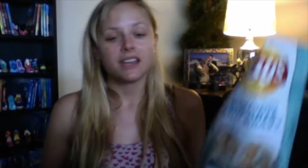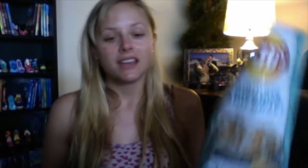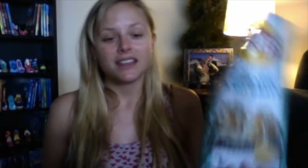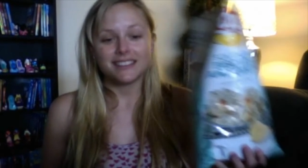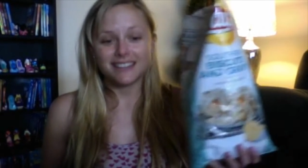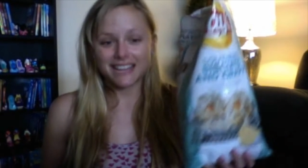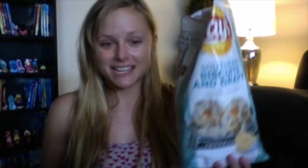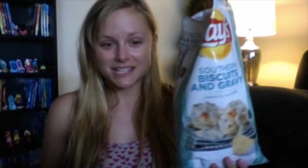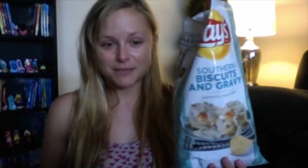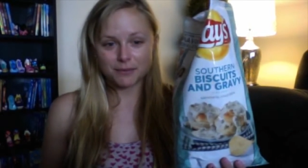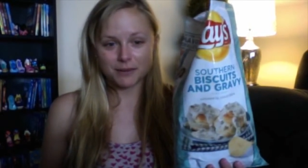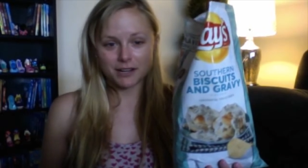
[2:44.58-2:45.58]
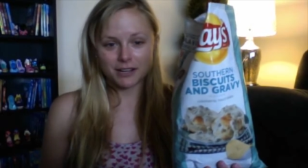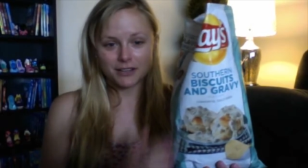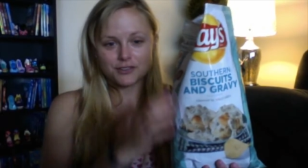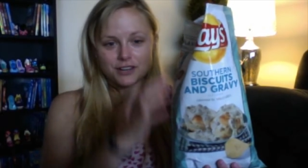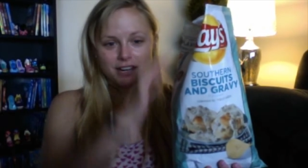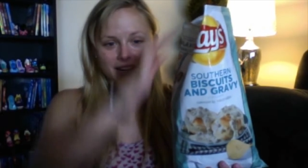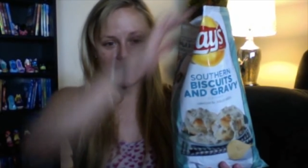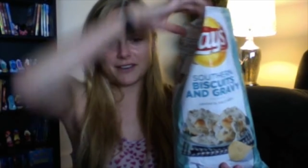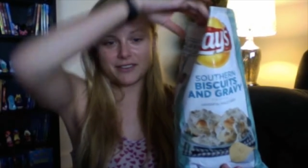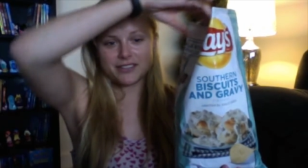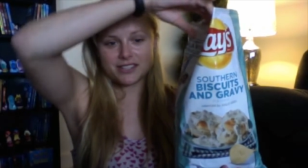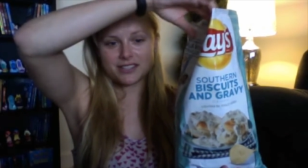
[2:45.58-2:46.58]
The next one we're going to try out
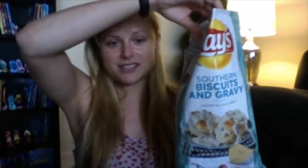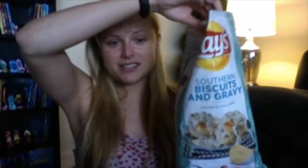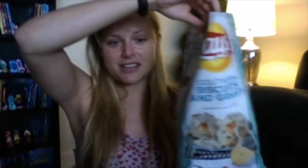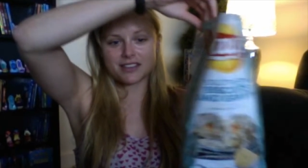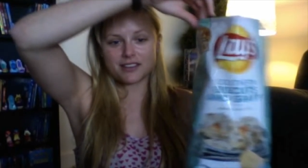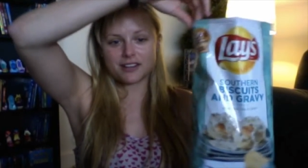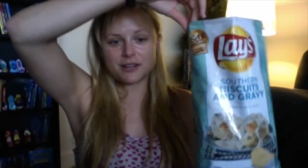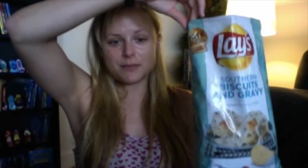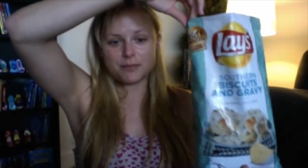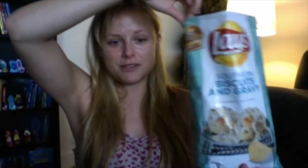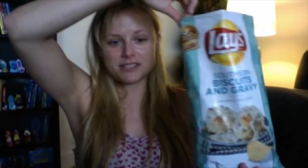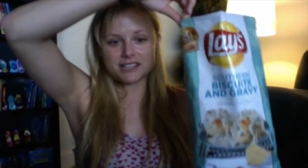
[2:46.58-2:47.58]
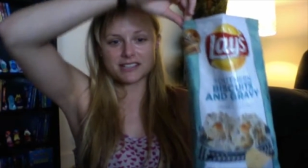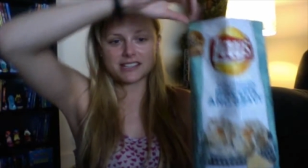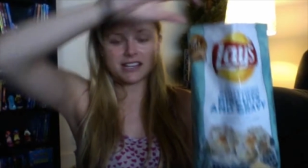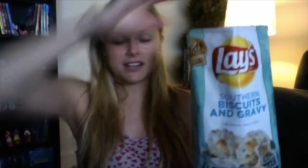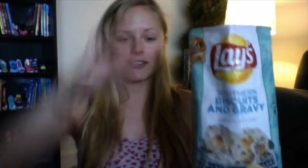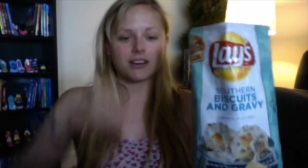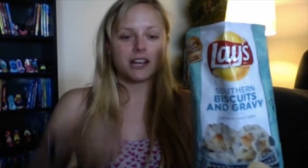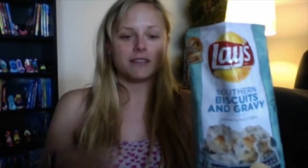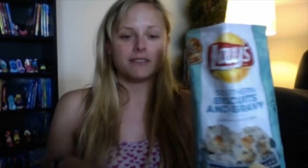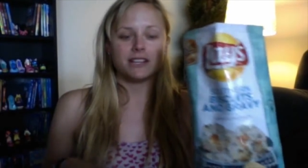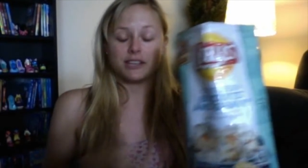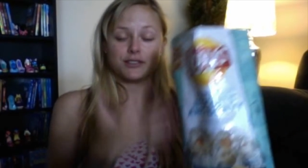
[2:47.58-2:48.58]
is the Southern Biscuits and
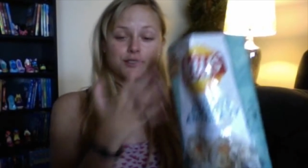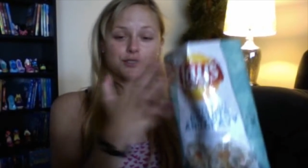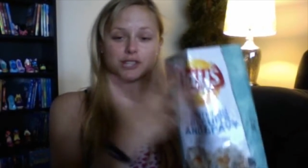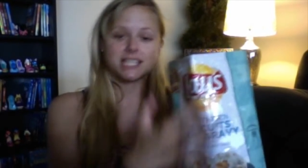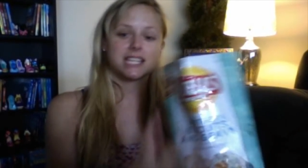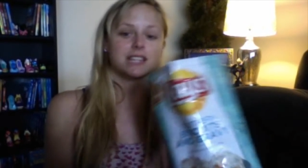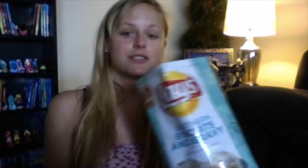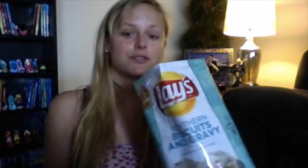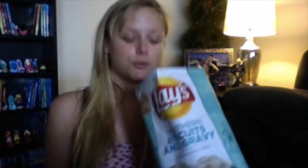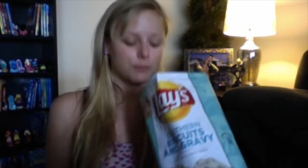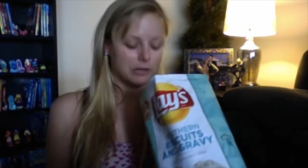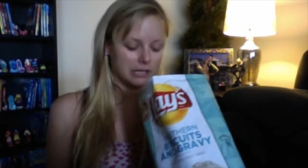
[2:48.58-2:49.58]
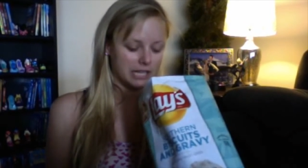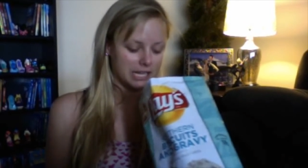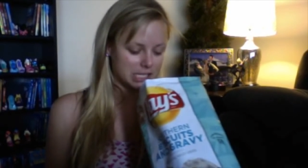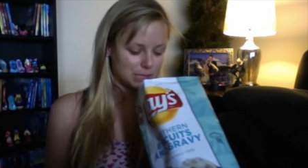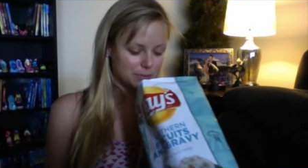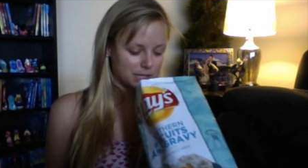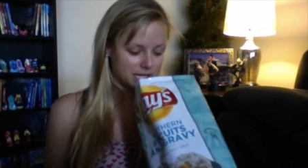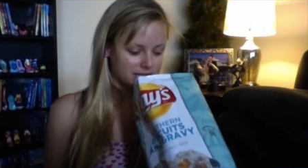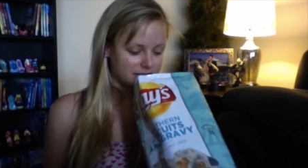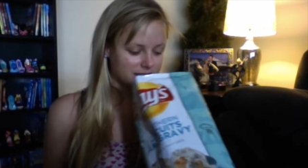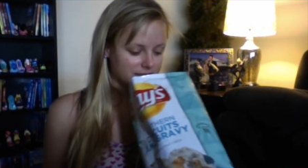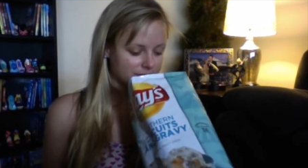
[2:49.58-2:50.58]
Gravy. These are just like the normal Lay's ones.